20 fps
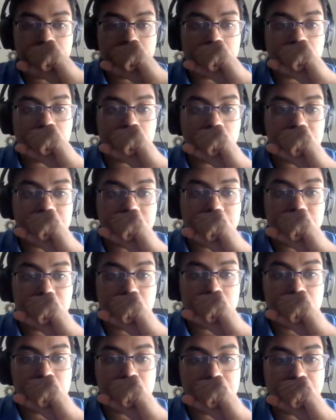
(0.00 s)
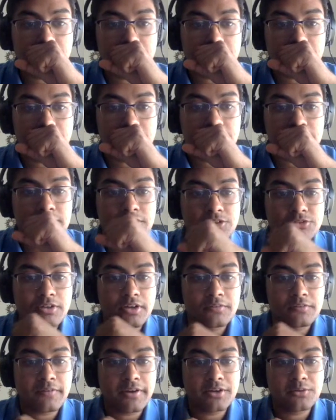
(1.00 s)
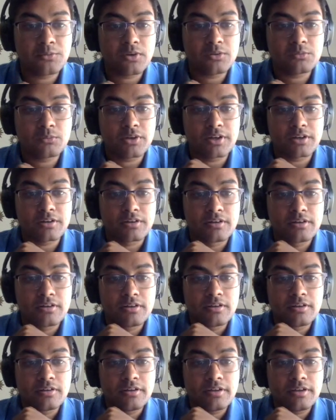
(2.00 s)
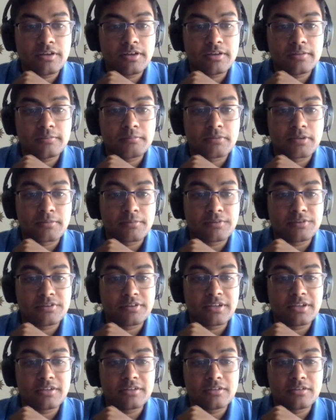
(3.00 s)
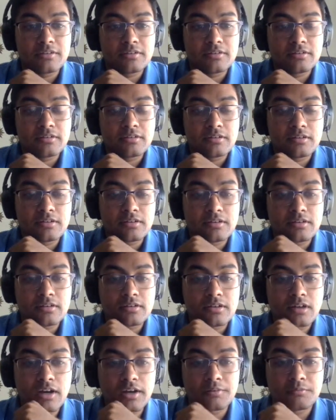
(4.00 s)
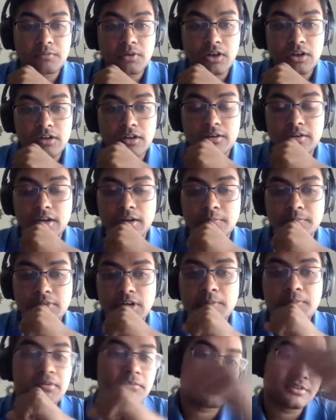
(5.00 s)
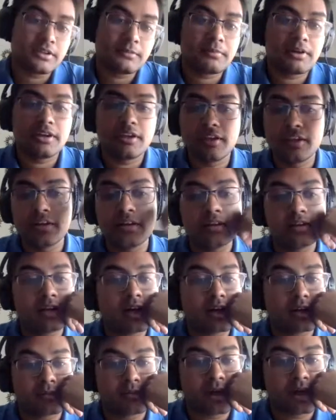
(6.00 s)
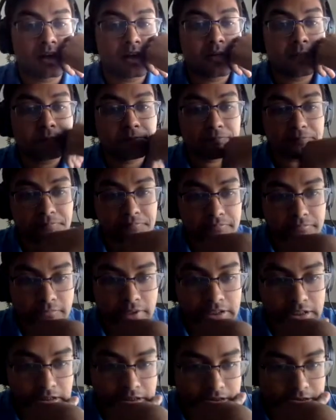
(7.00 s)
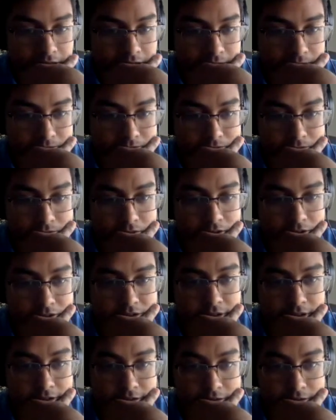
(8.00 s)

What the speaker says: All these were correct. Let's try to find one where it purposely got it wrong. Not purposely, but it got it wrong. Let's see.